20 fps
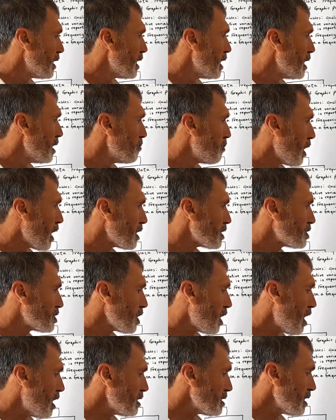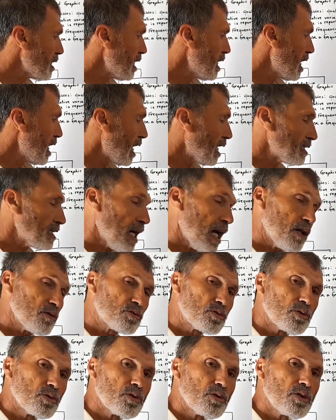bar chart, and how
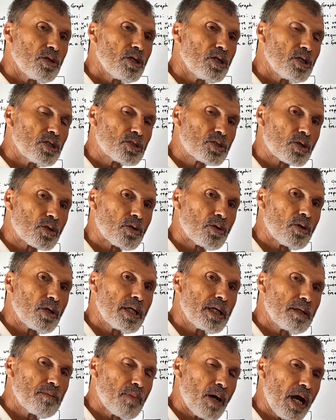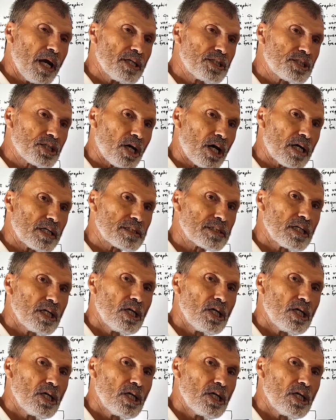to draw a bar chart